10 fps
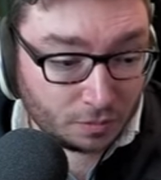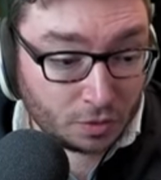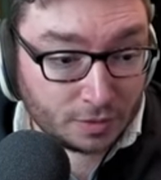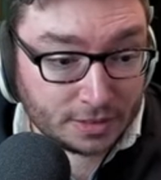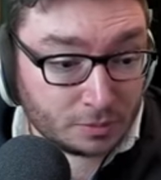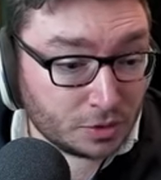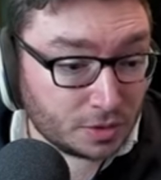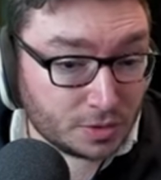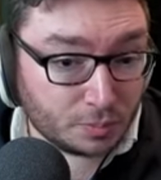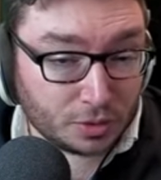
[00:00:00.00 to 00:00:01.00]

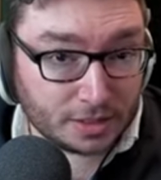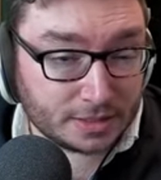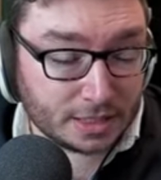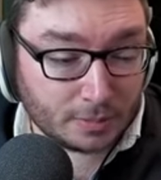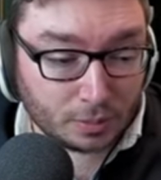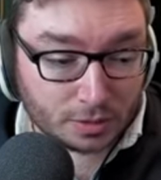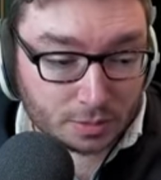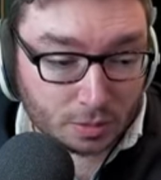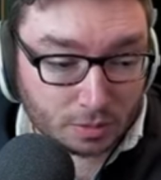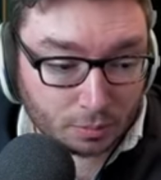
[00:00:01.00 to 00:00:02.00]
Redemption's pretty staple as
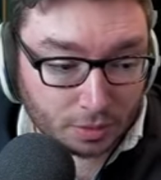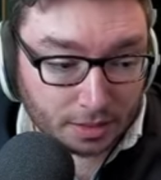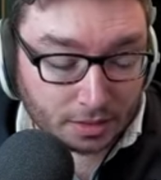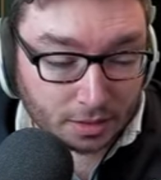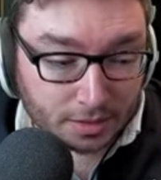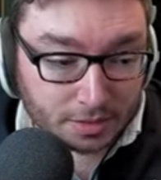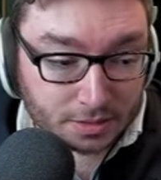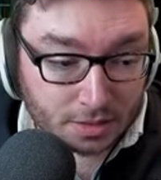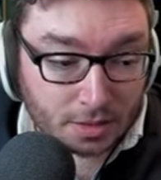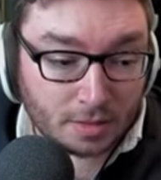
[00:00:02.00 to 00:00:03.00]
well and pretty nice,
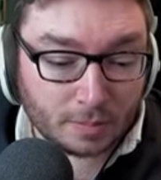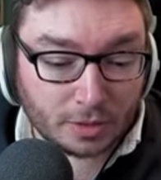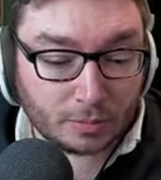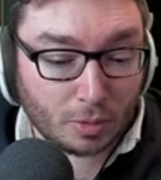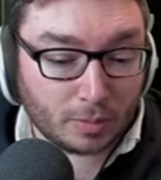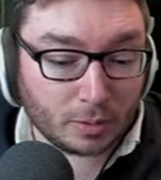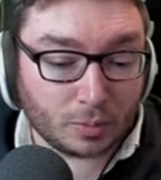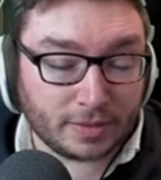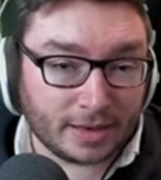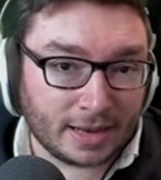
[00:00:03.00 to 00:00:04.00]
but you probably
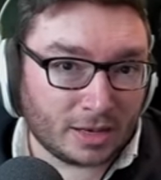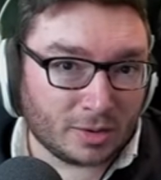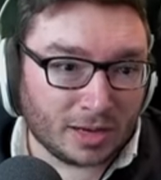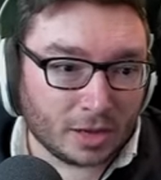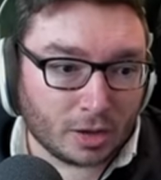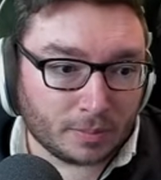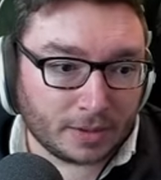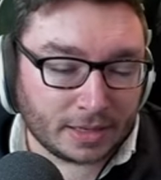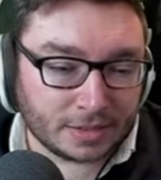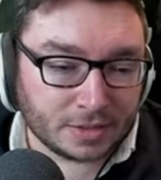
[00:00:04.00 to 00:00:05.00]
would then ending up
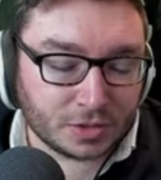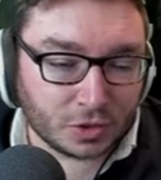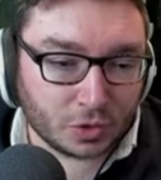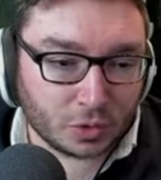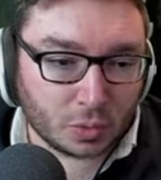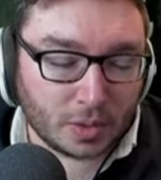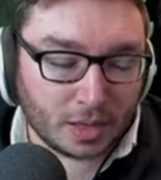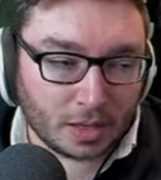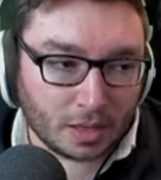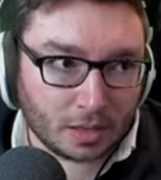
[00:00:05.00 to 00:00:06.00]
into
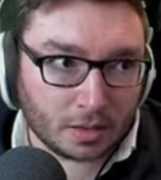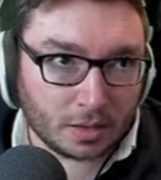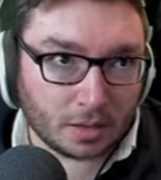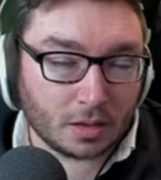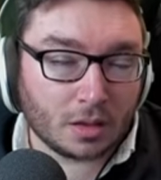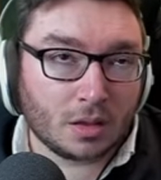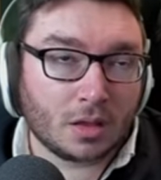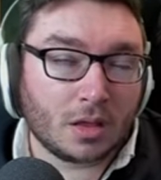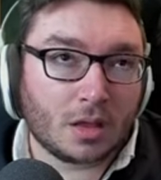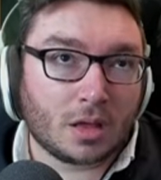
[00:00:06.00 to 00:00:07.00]
a
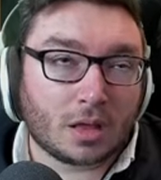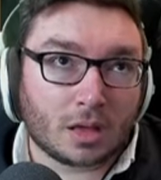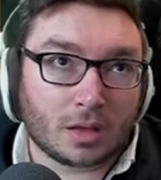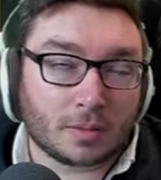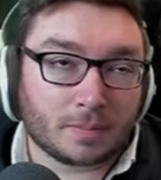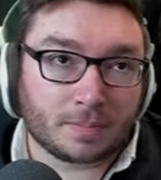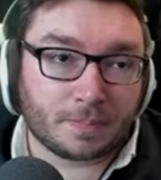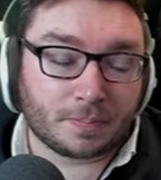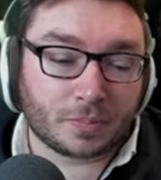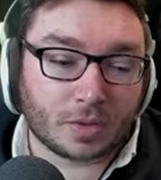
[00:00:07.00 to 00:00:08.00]

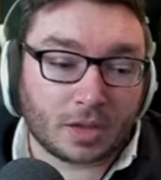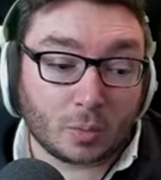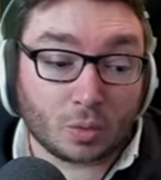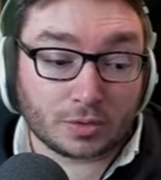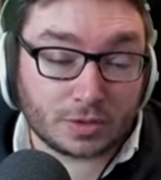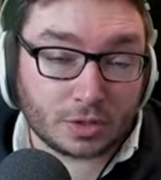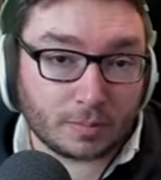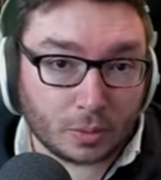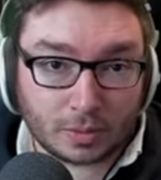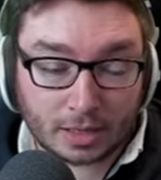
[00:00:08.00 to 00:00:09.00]
Wardstone
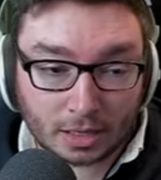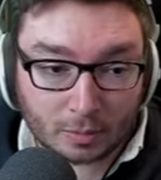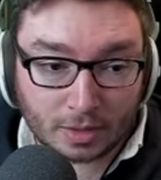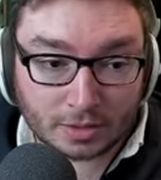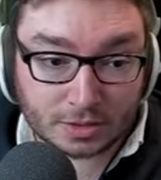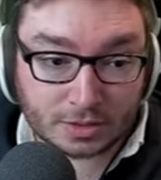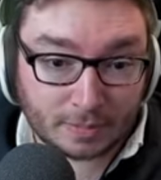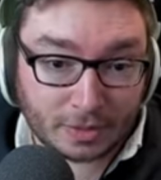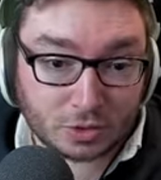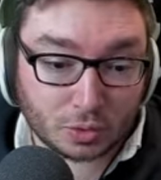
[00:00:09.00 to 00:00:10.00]
build anyway, just to
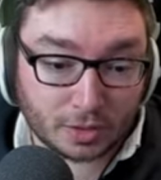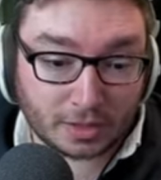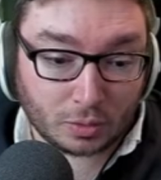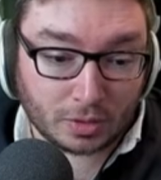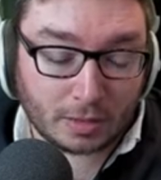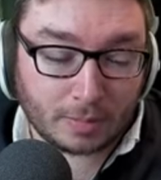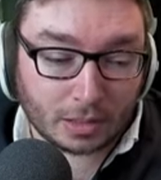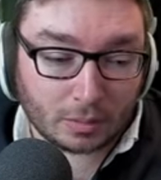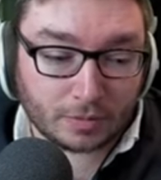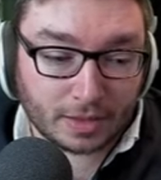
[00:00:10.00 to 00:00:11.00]
make sure that you're keeping
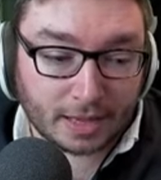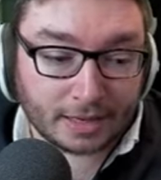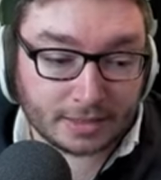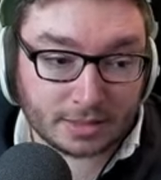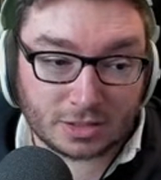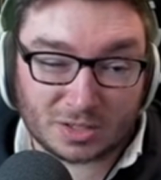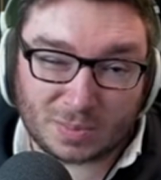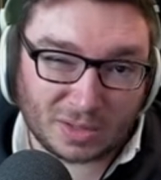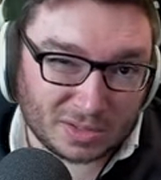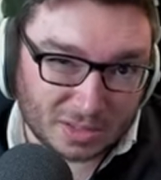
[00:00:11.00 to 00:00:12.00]
up with the haste, and just
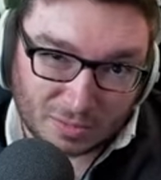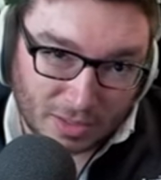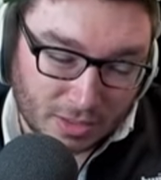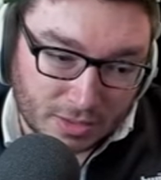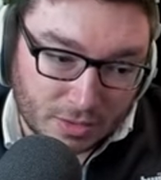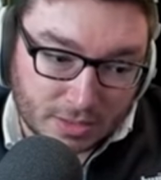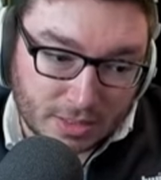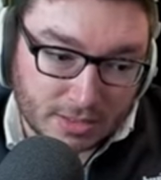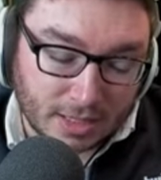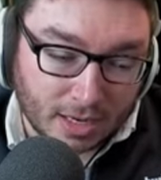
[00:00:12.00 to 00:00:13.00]
because it's a really nice
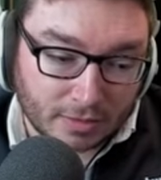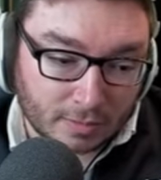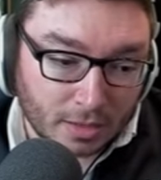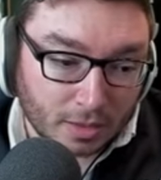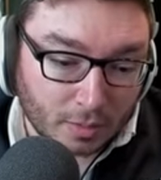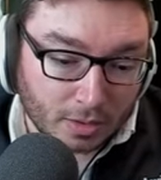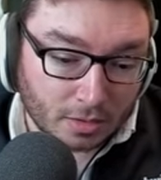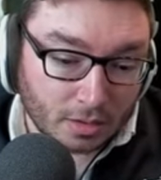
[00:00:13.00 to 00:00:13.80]
utility item anyway.